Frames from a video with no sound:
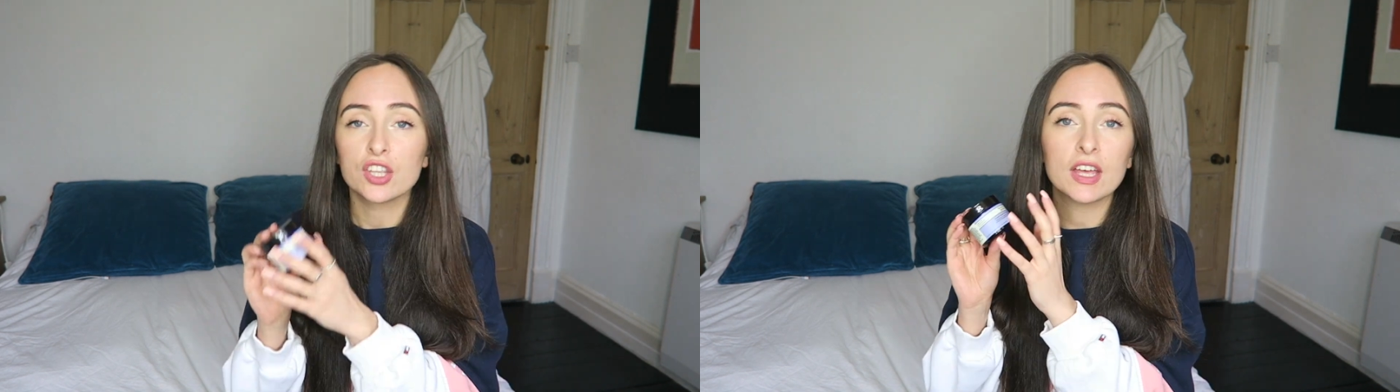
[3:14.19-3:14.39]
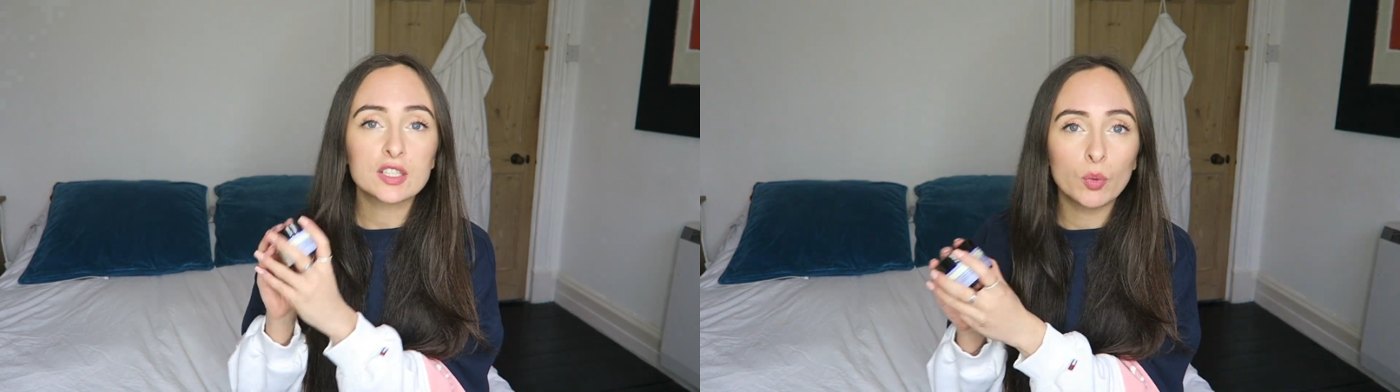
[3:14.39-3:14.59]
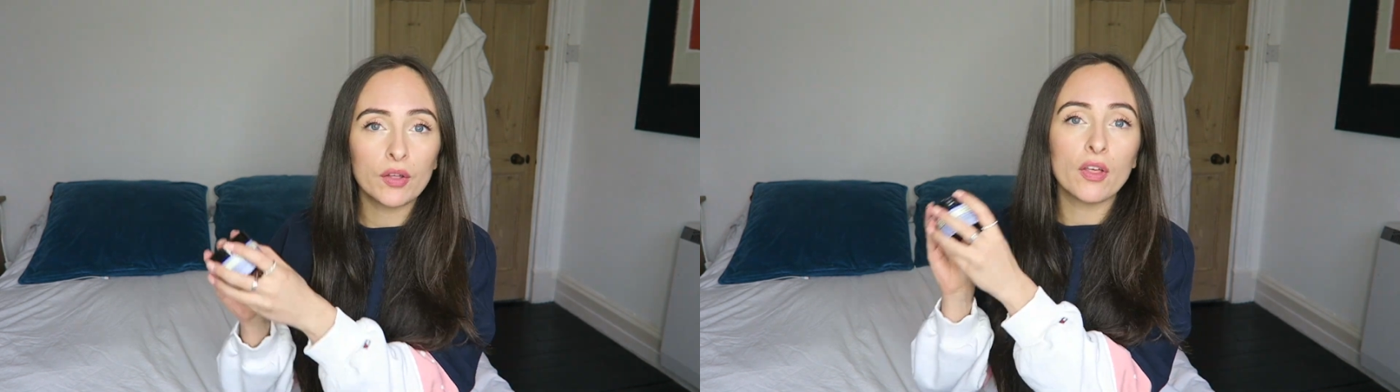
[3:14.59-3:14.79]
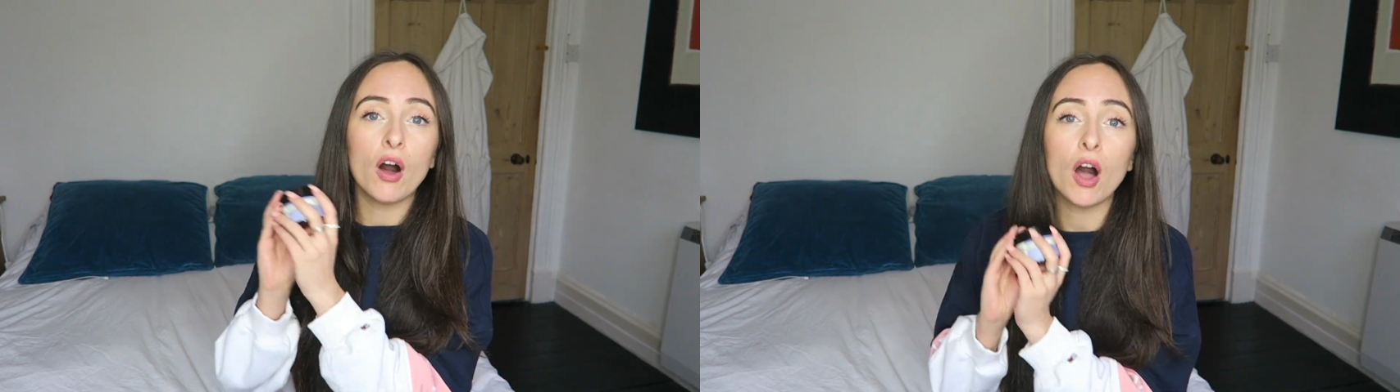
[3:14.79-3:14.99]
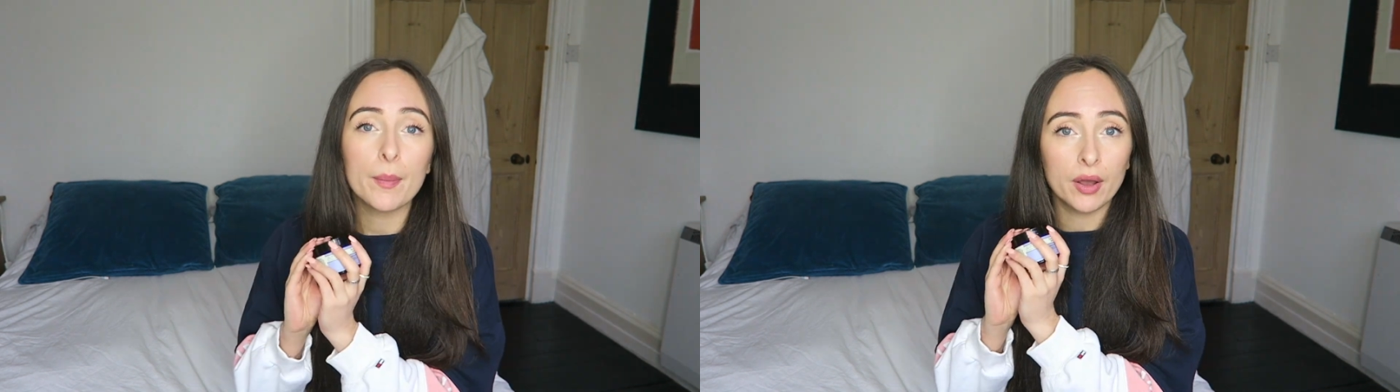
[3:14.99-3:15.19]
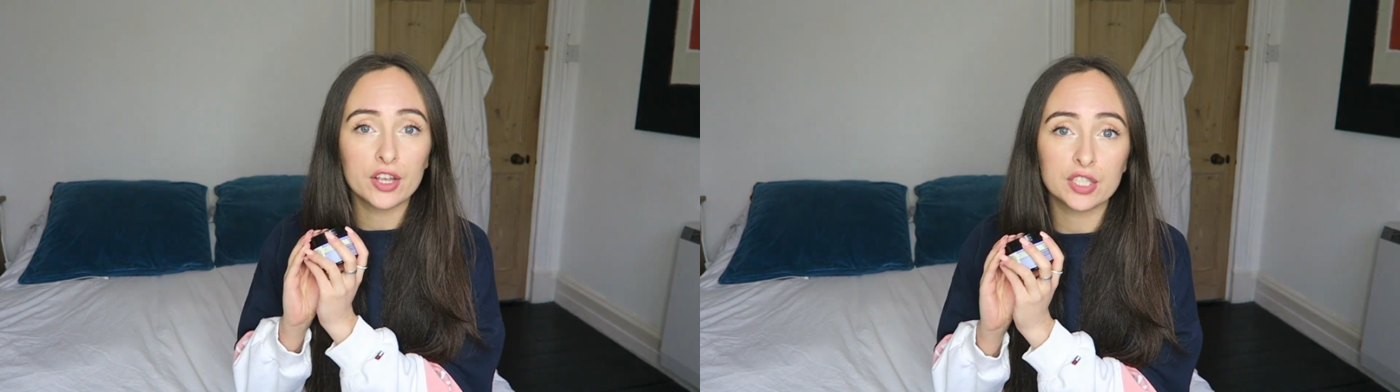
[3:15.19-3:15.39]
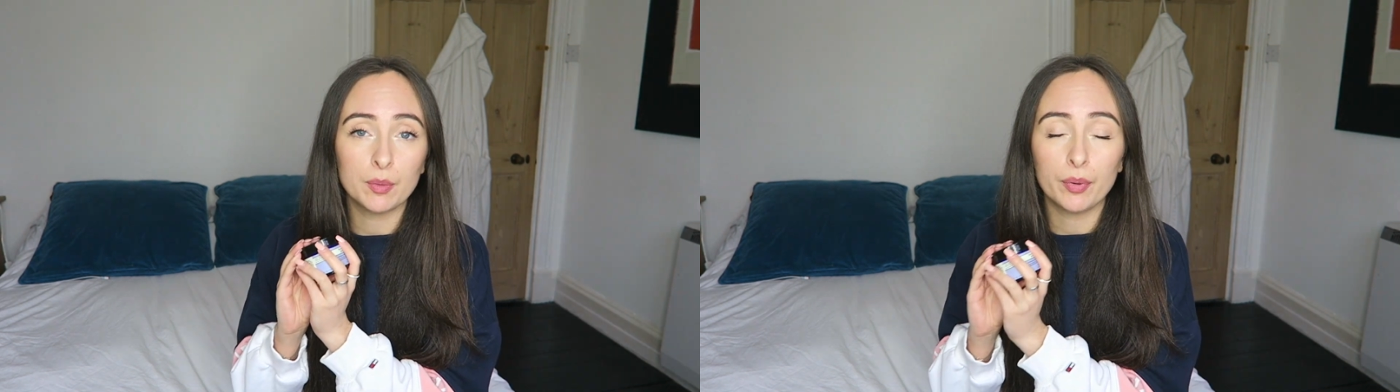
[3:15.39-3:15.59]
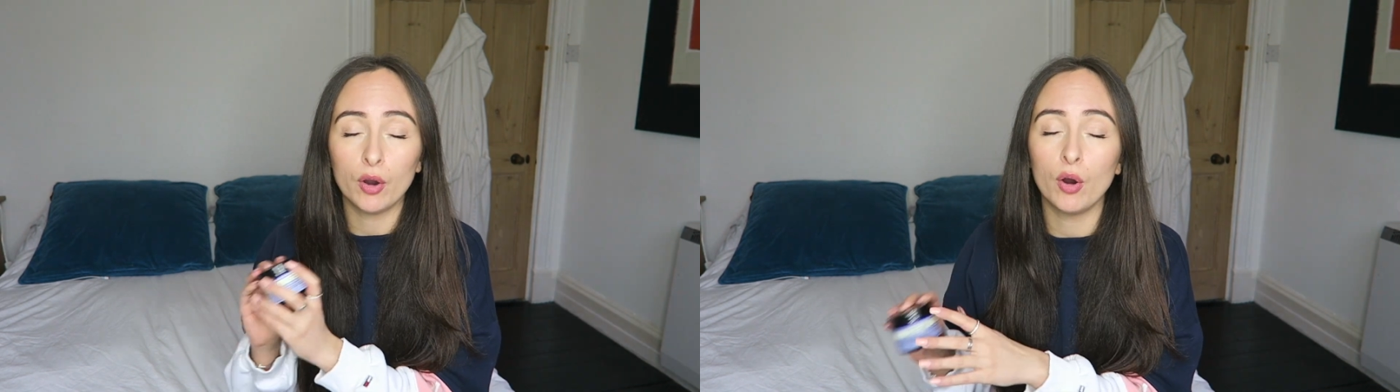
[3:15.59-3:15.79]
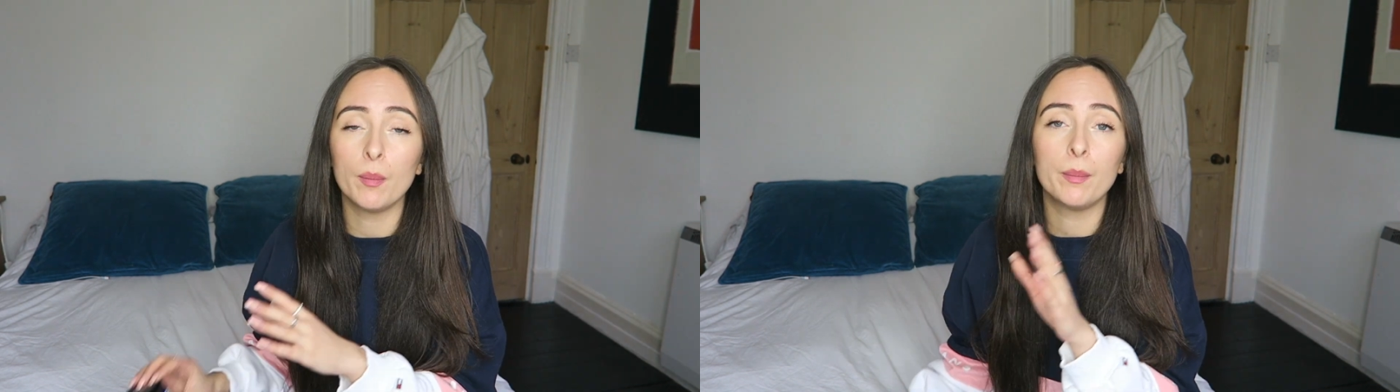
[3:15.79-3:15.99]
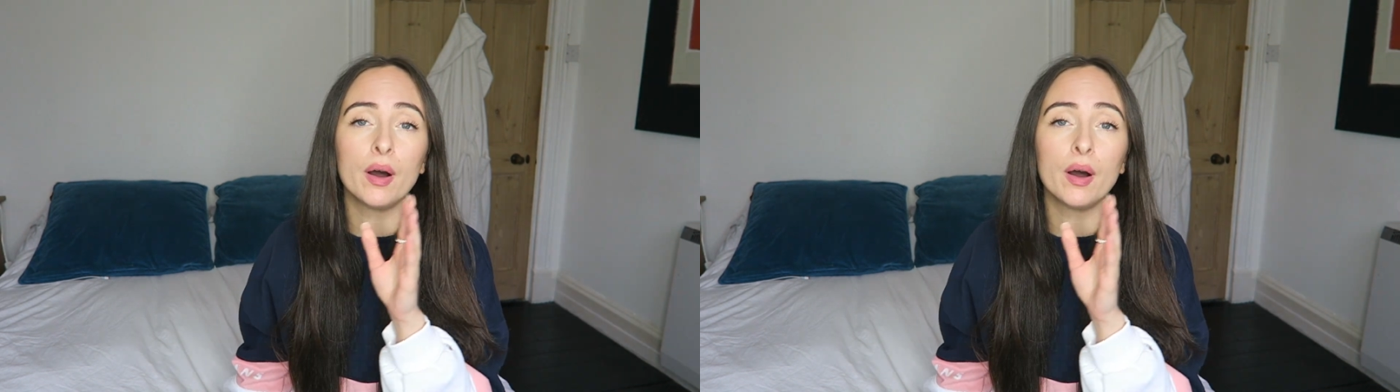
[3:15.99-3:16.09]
So that's the one that I personally would put on.